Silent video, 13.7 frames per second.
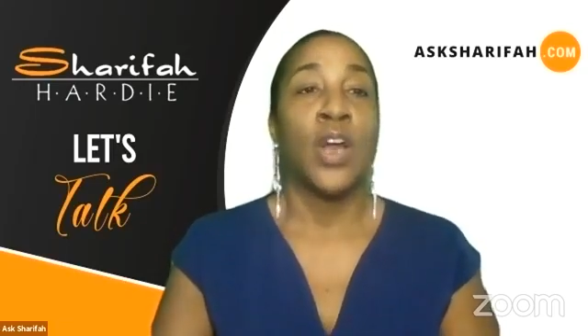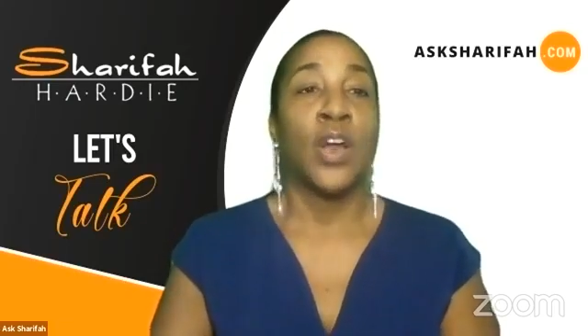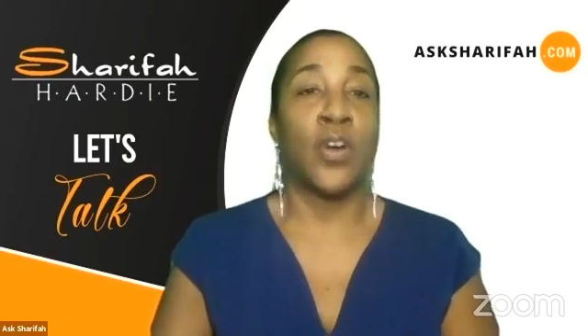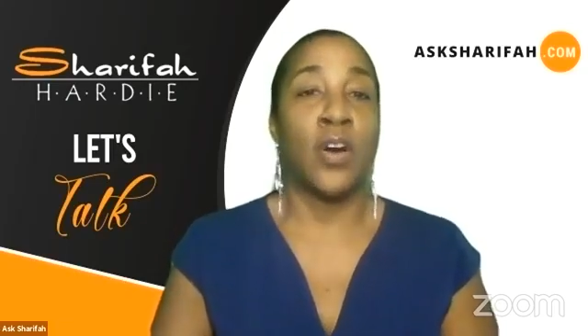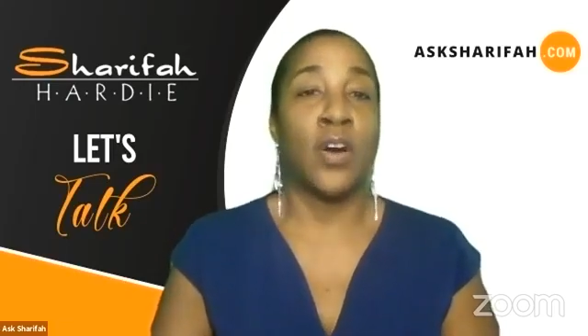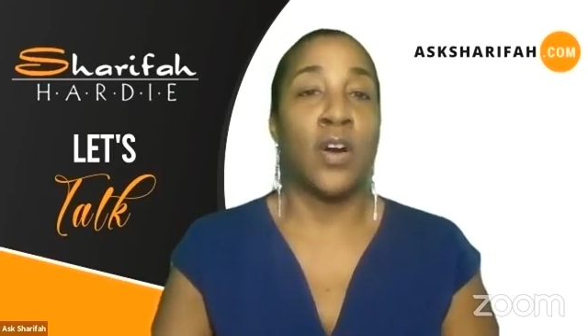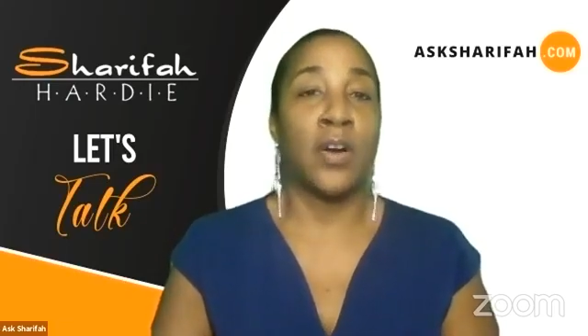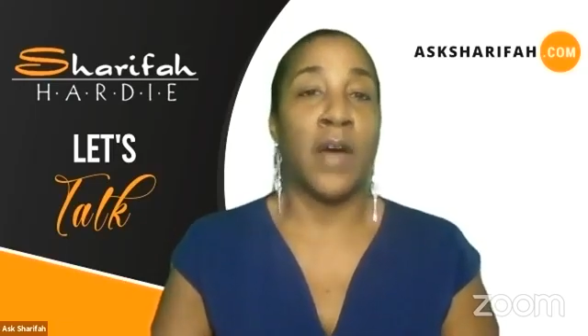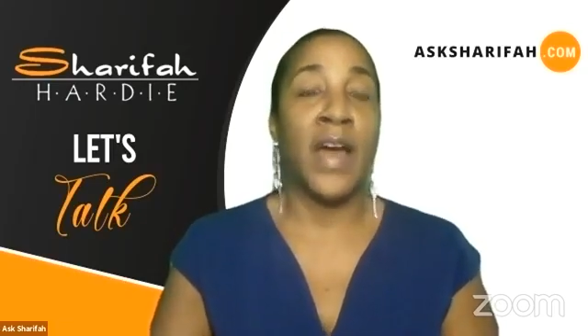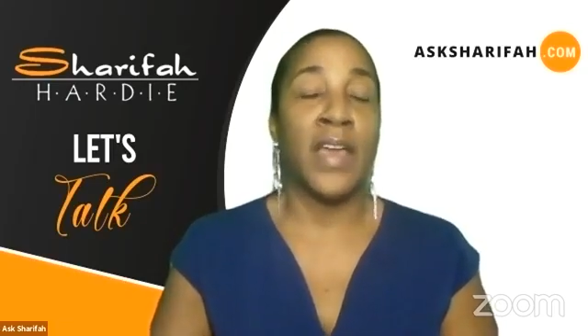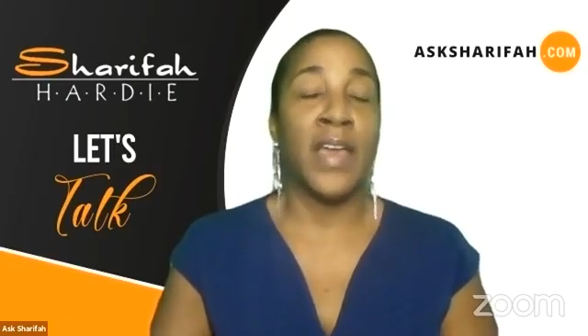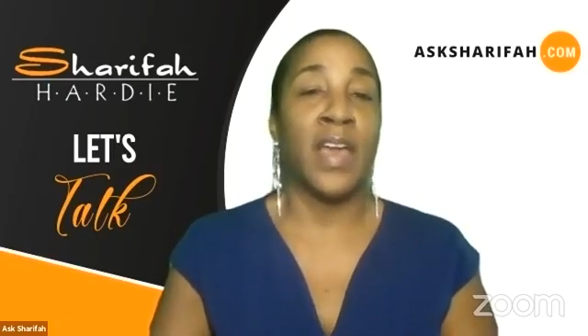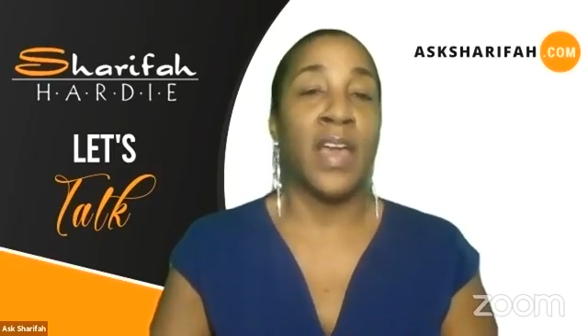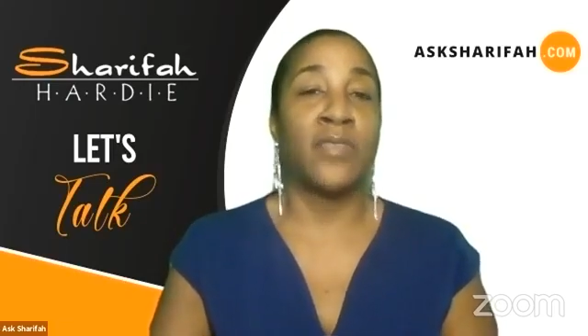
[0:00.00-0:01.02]
called
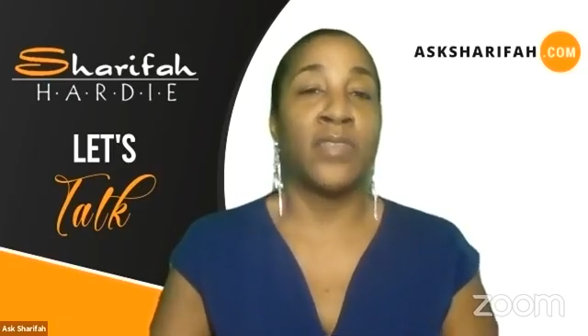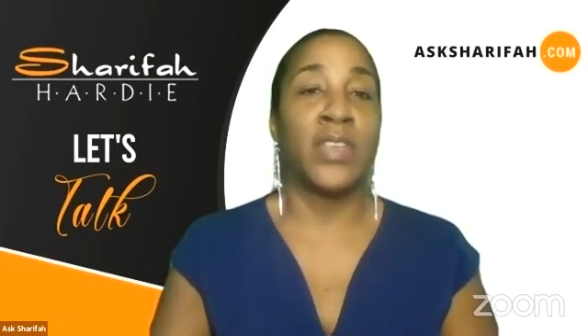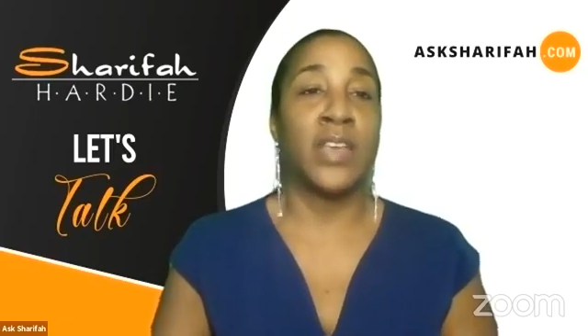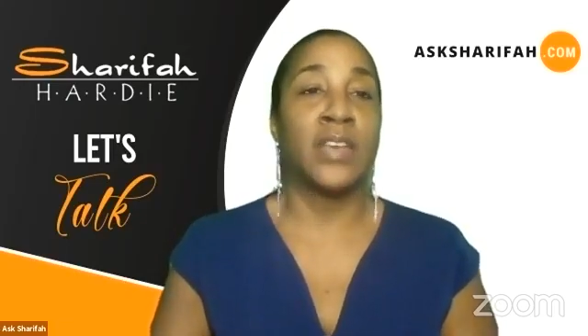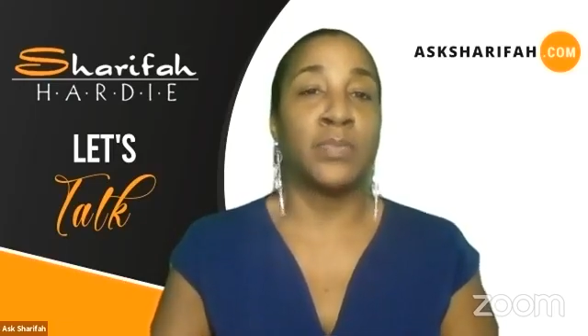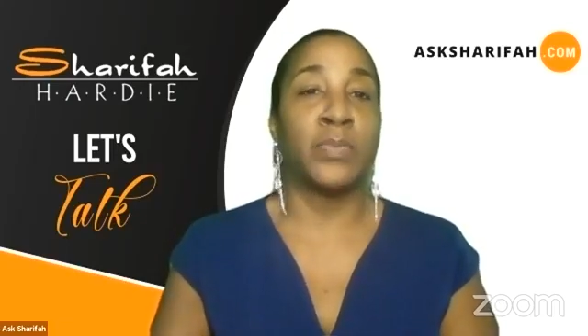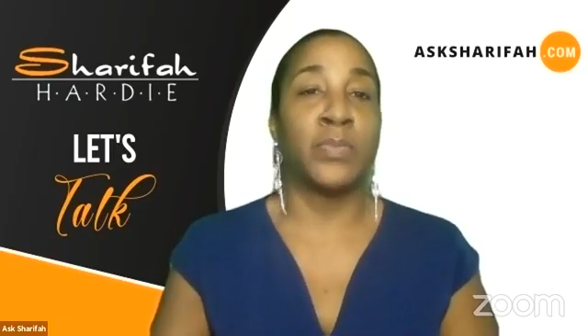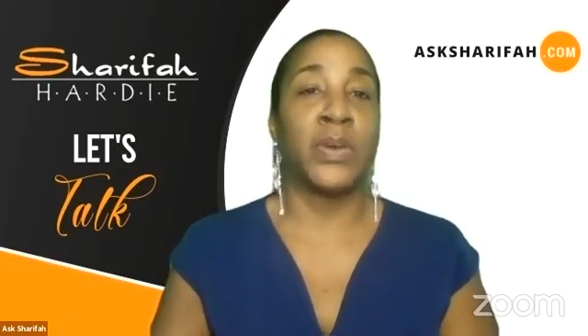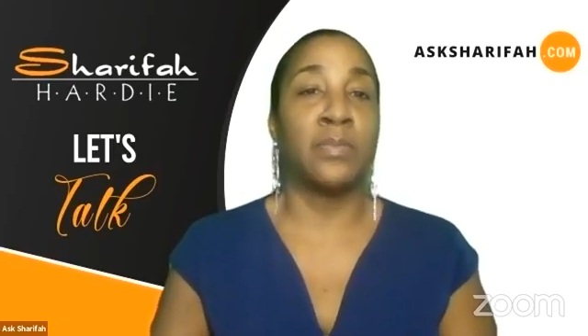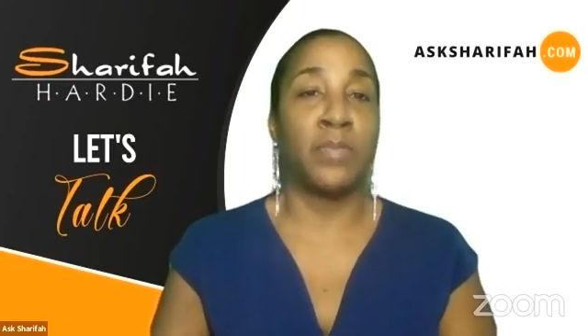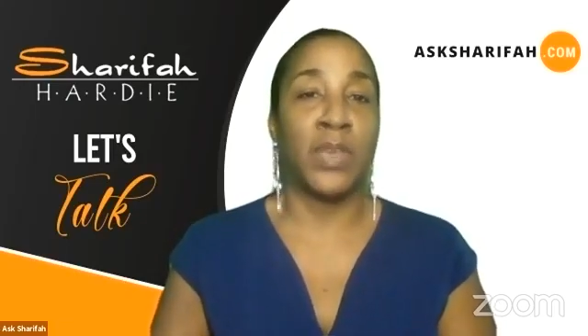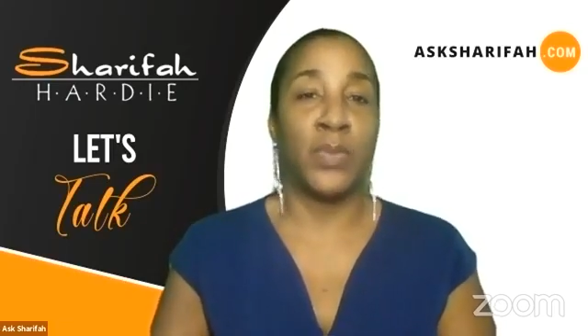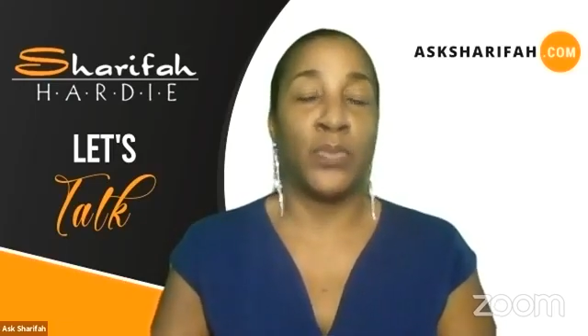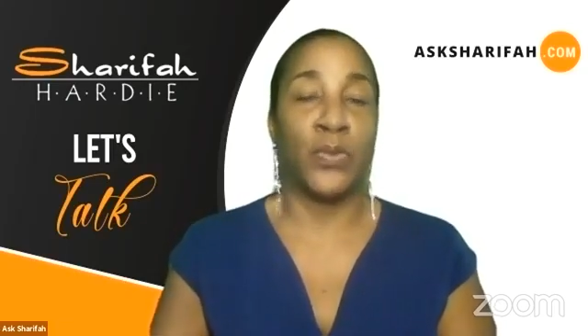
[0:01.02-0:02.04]
"I have yes
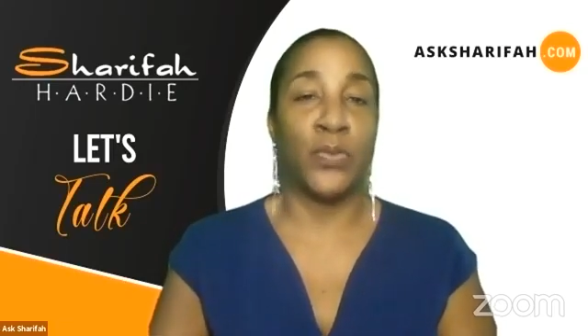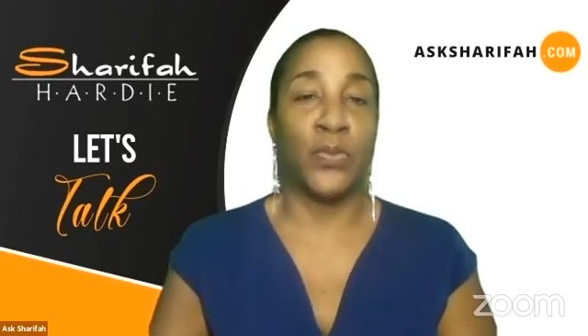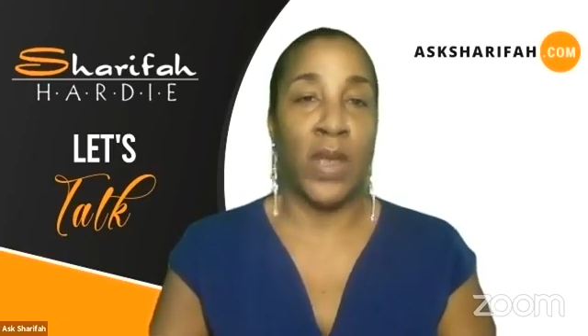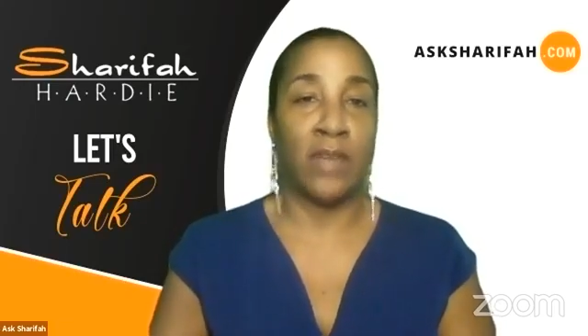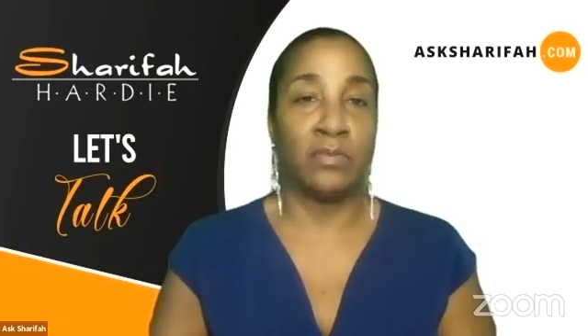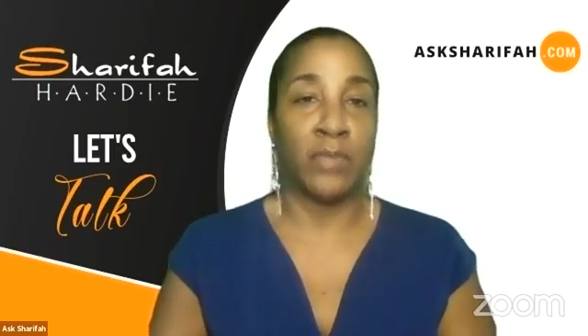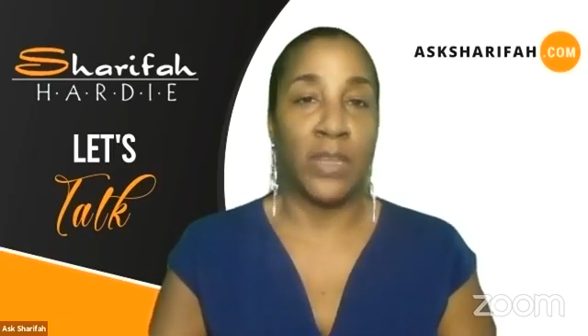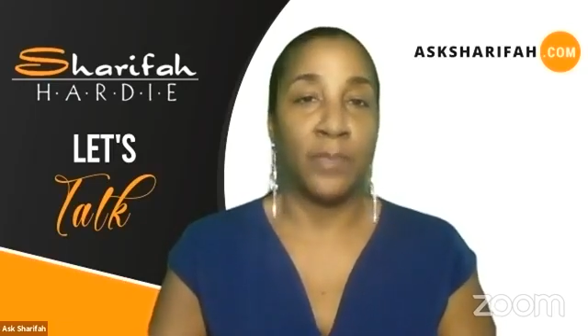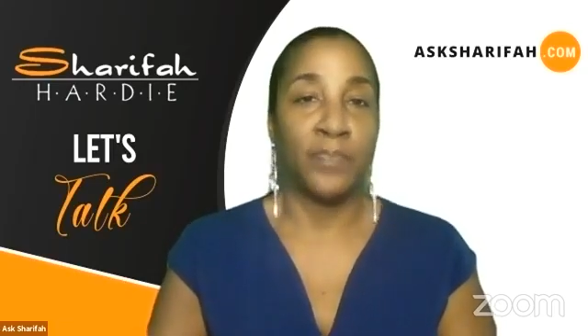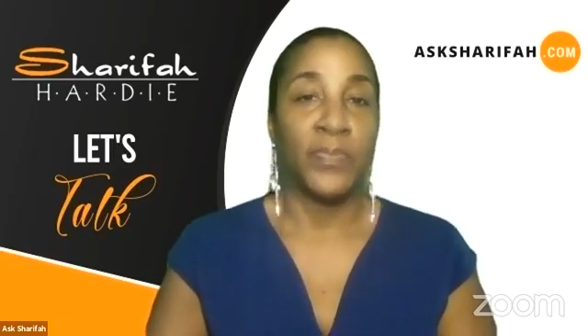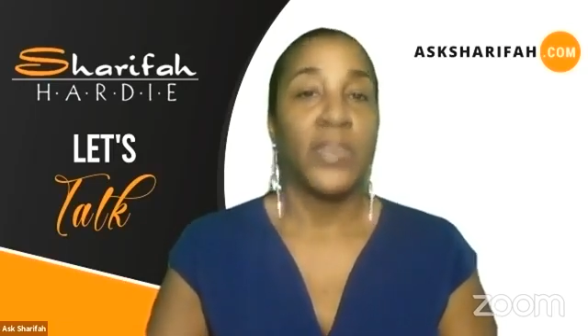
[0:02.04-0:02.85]
but people around me."